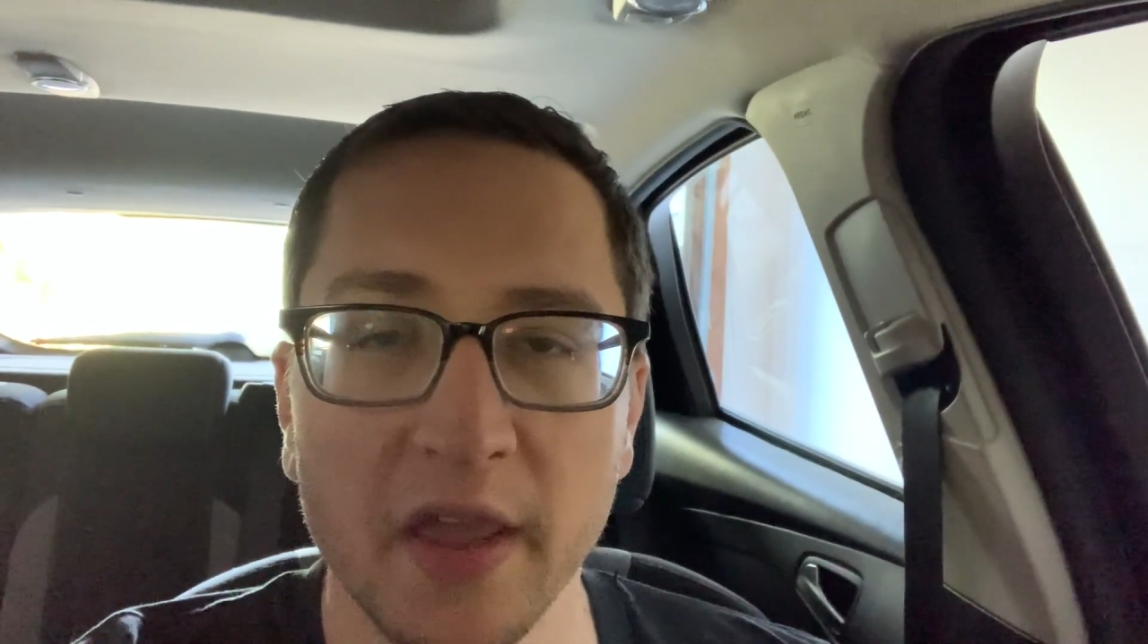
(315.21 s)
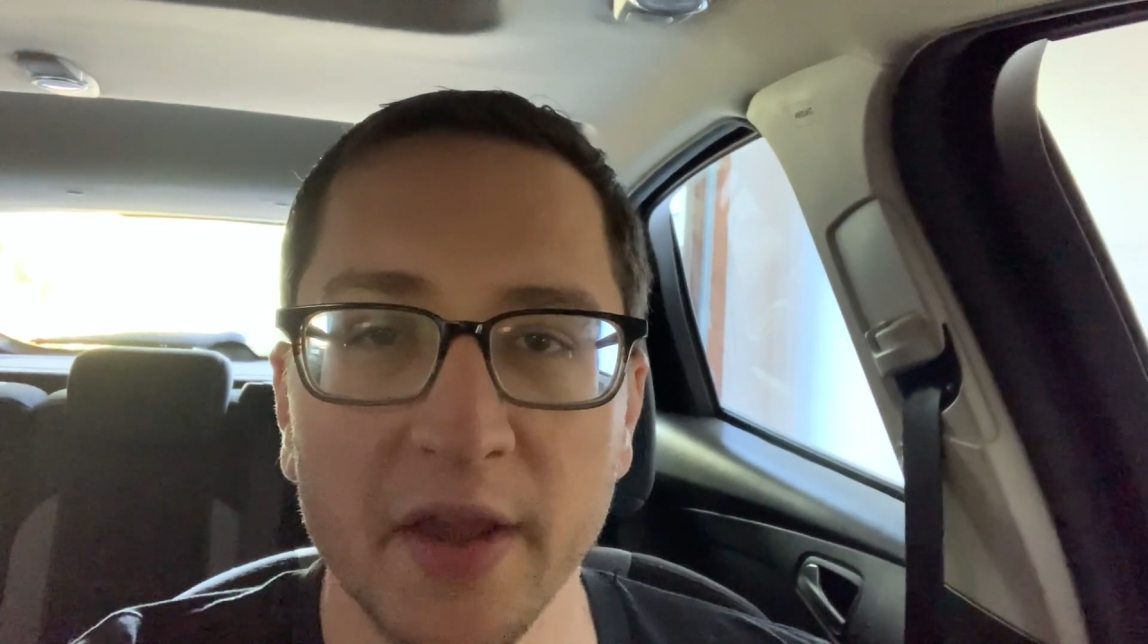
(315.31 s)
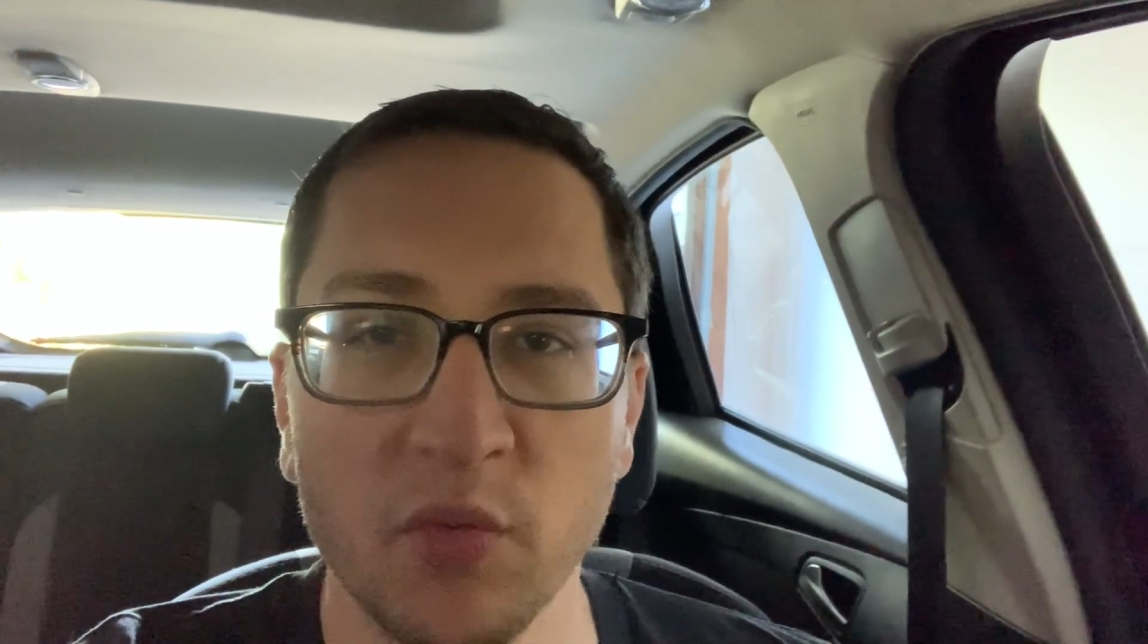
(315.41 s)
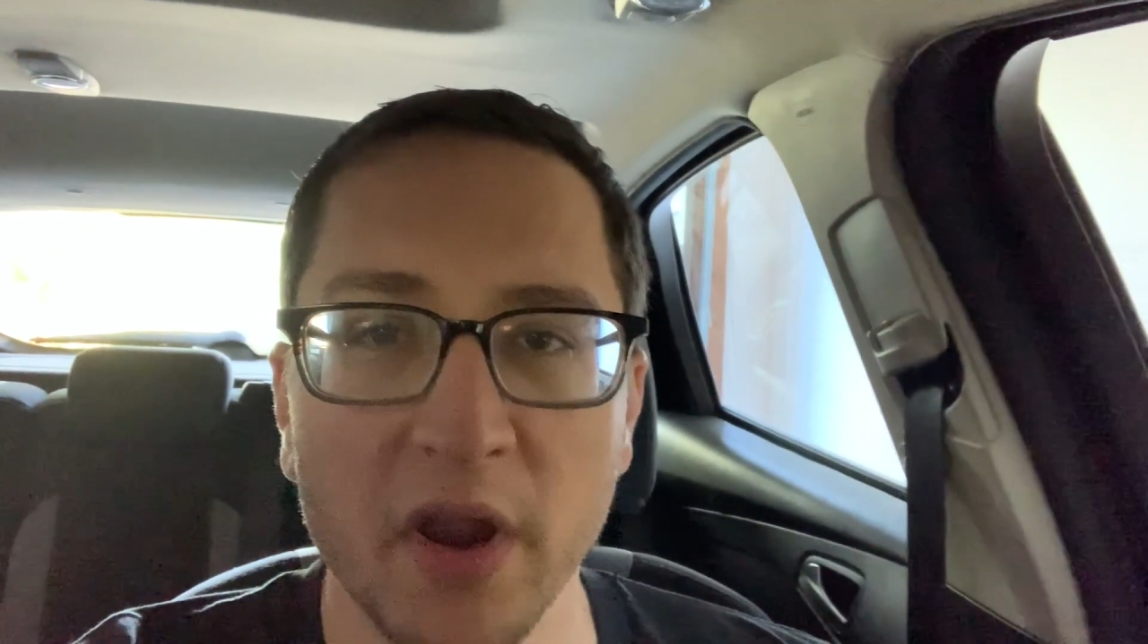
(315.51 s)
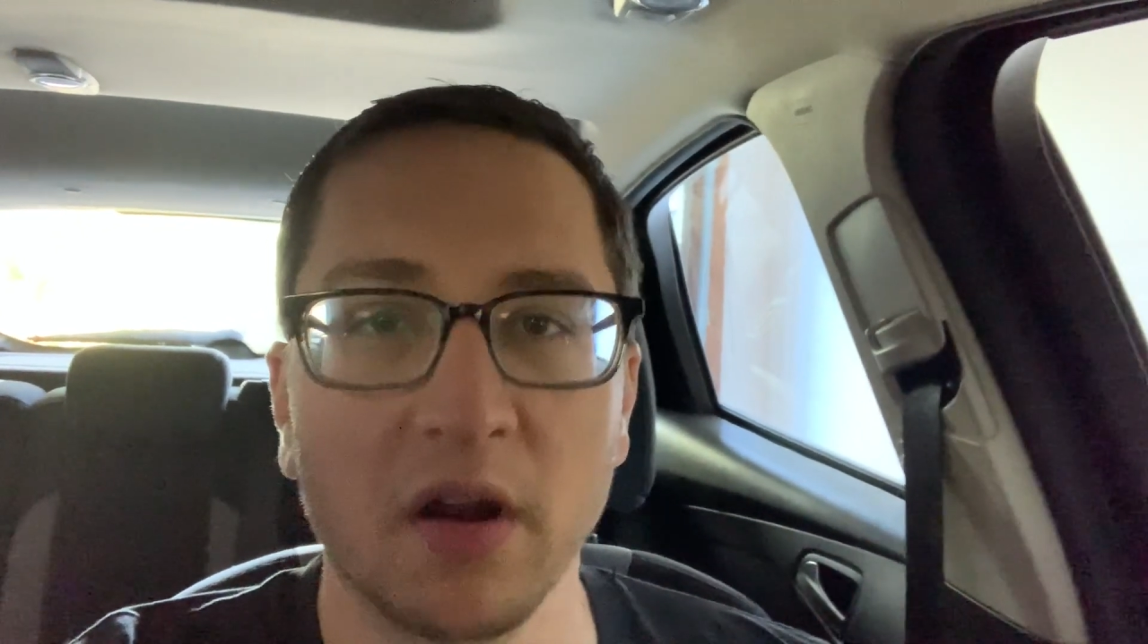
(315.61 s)

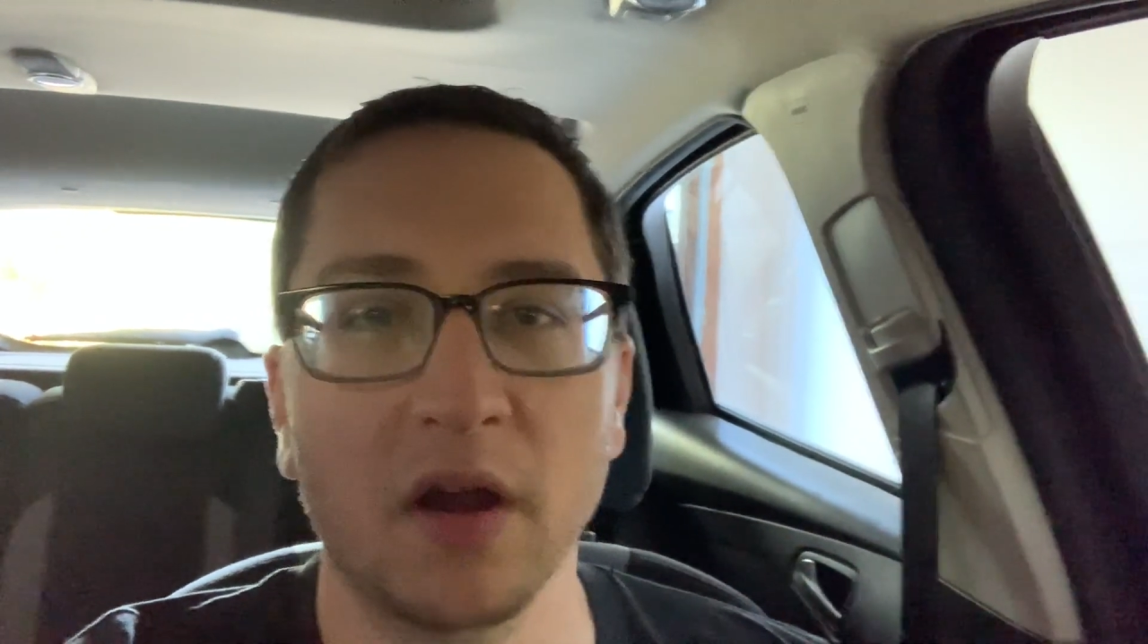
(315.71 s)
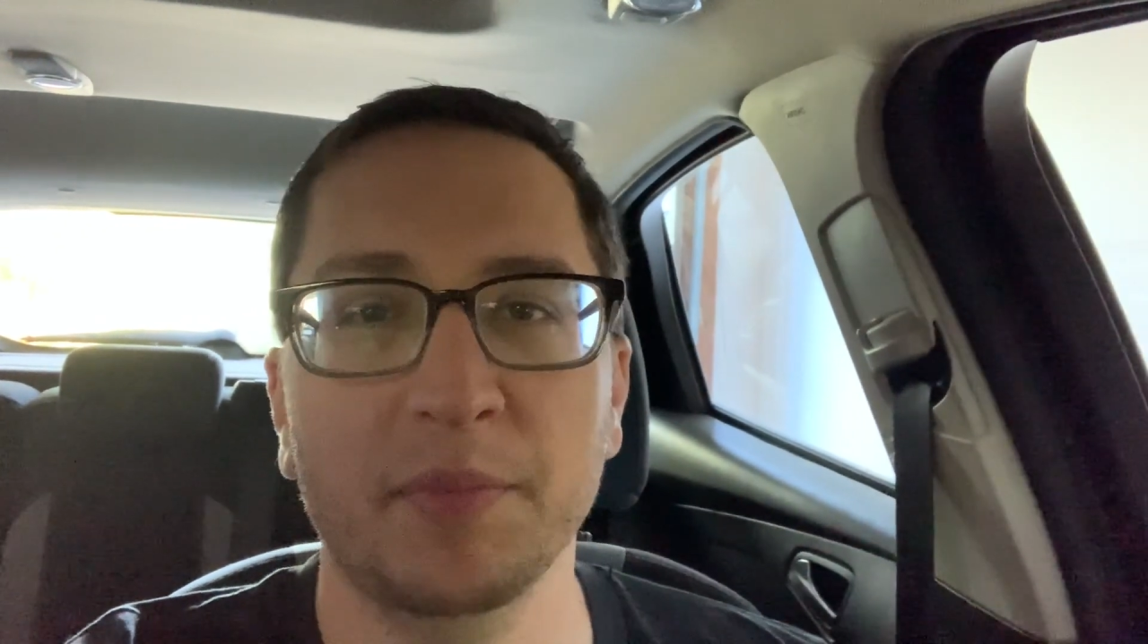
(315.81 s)
and we are up